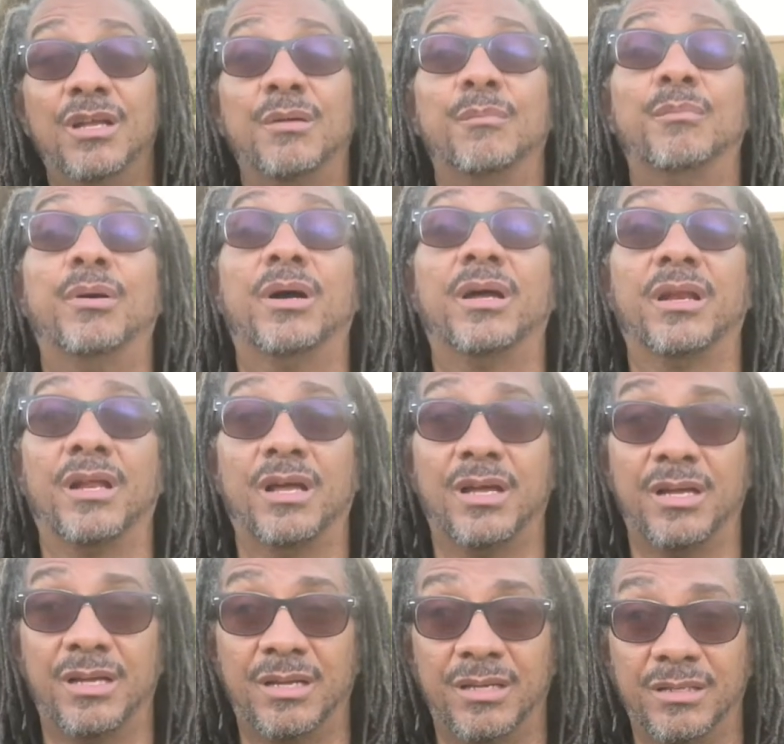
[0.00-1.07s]
But,
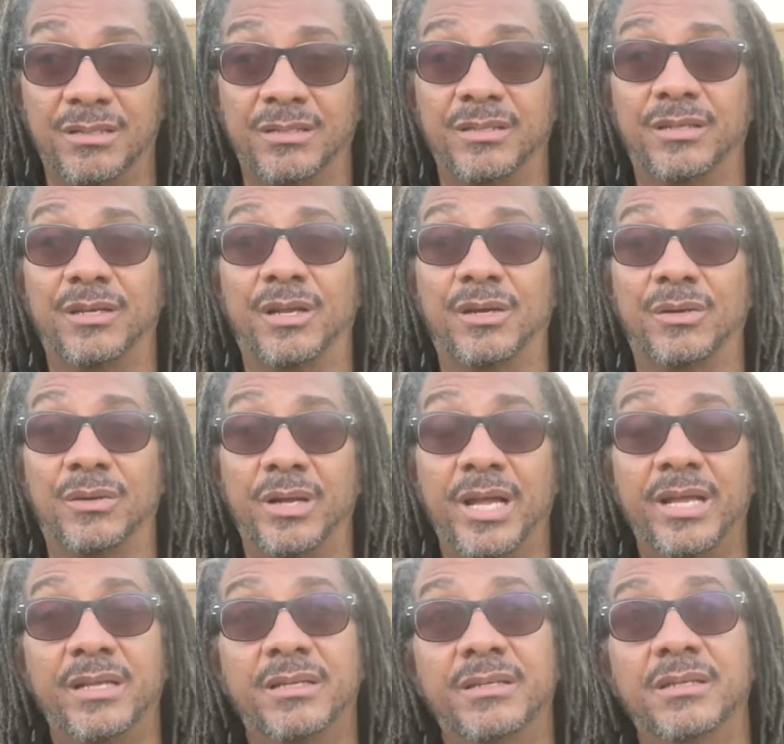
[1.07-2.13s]
you know,
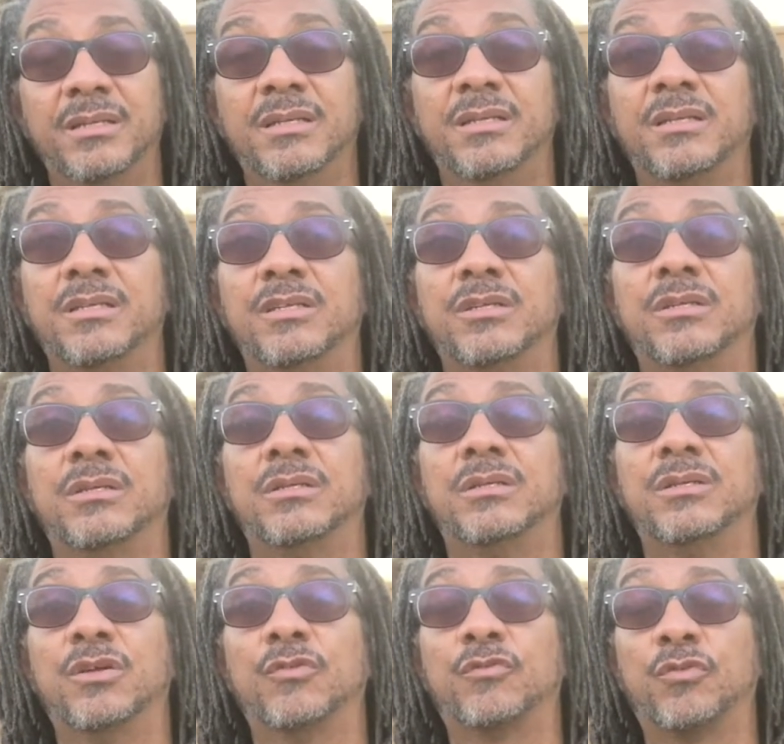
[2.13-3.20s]
and, you
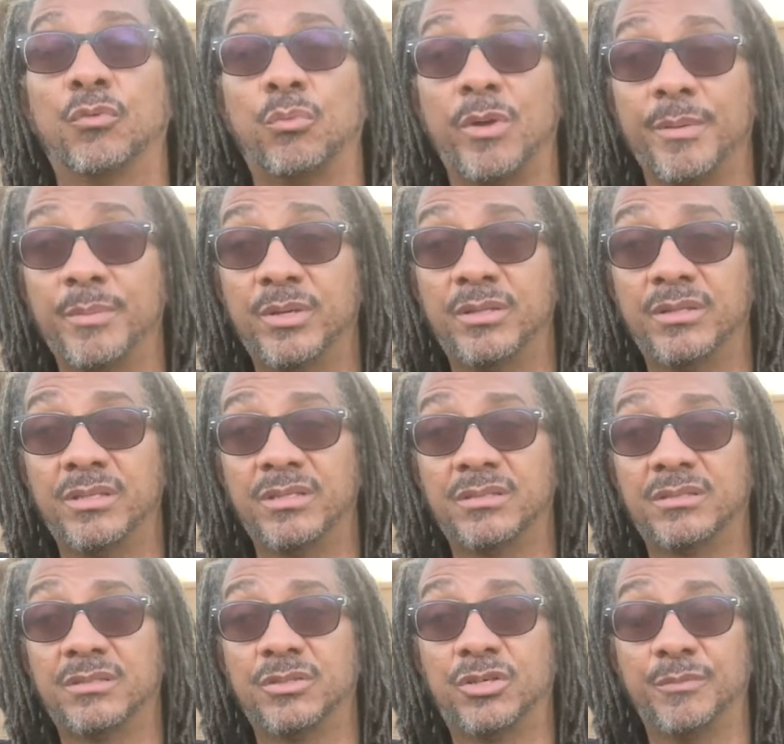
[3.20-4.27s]
know, for women,
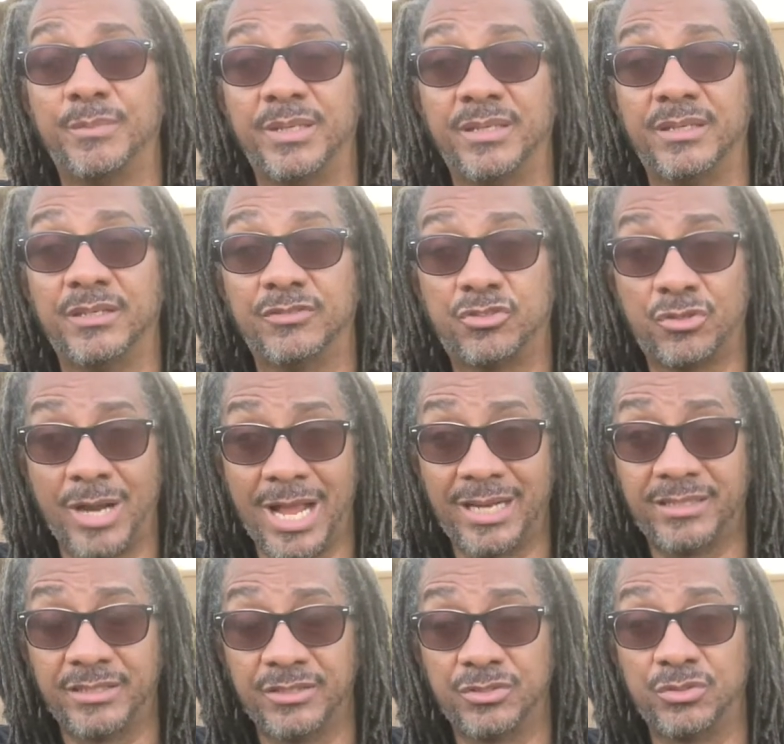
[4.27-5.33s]
you could be
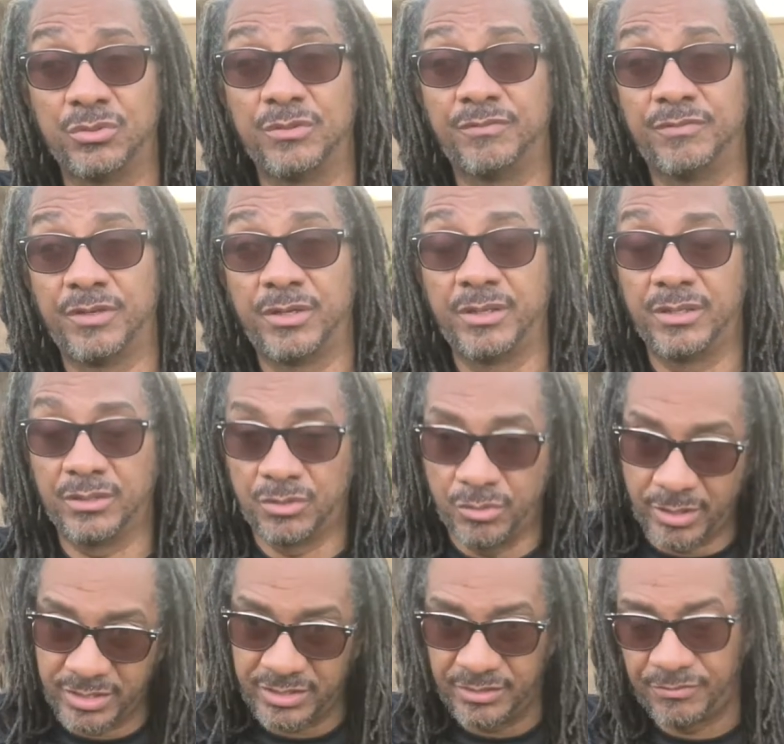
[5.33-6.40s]
attracted to a very
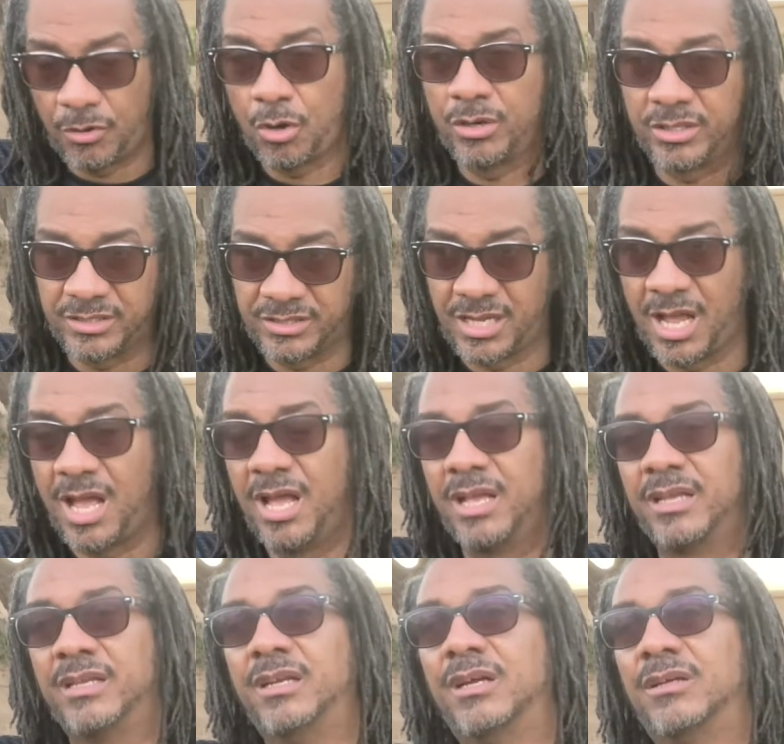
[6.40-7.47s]
aggressive artist guy,
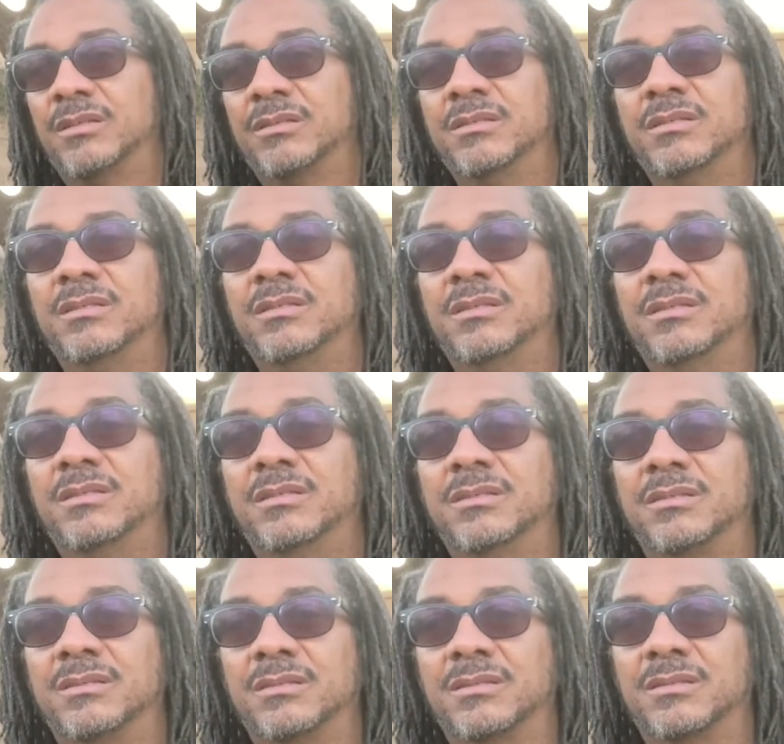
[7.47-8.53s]
you know,
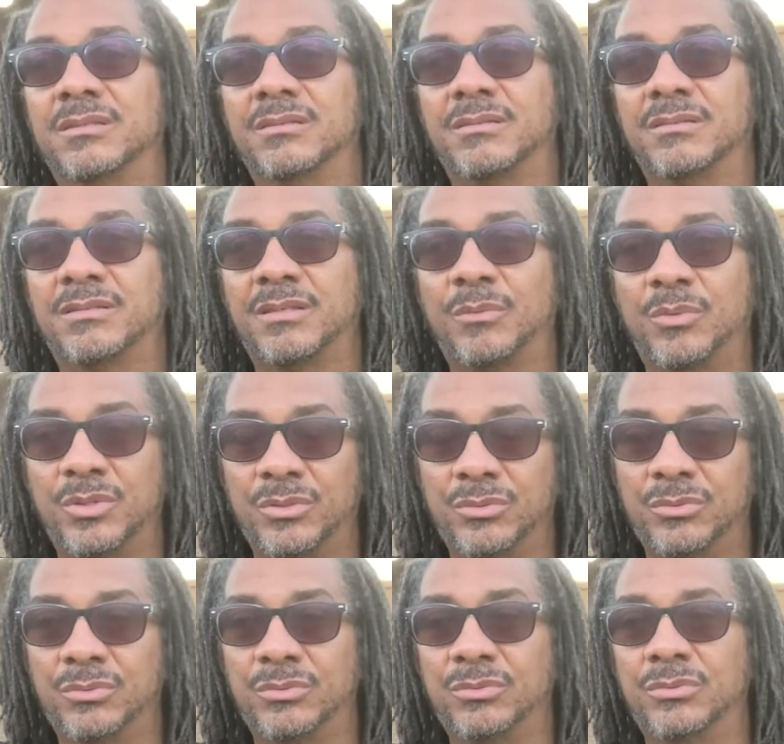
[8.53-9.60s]
someone
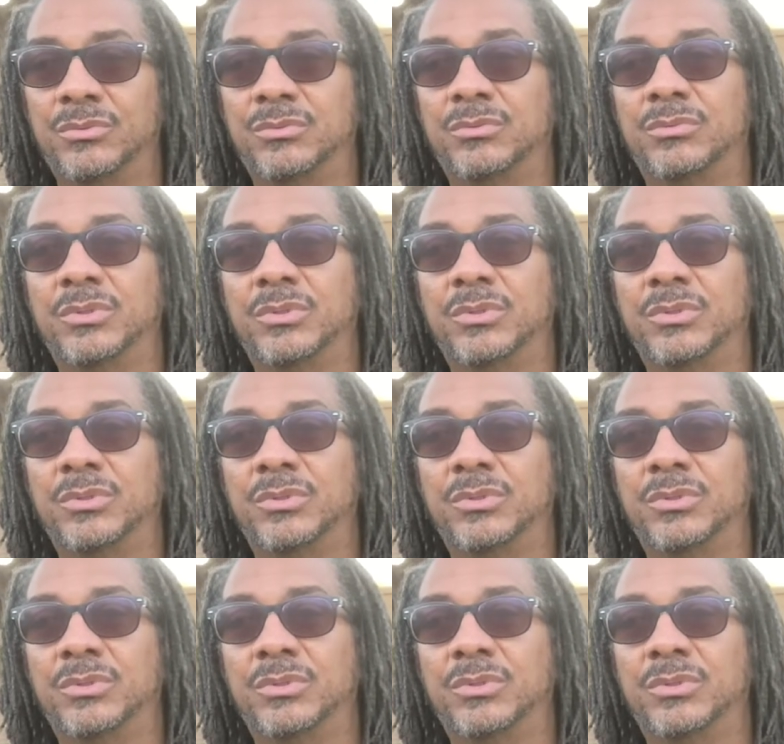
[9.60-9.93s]
who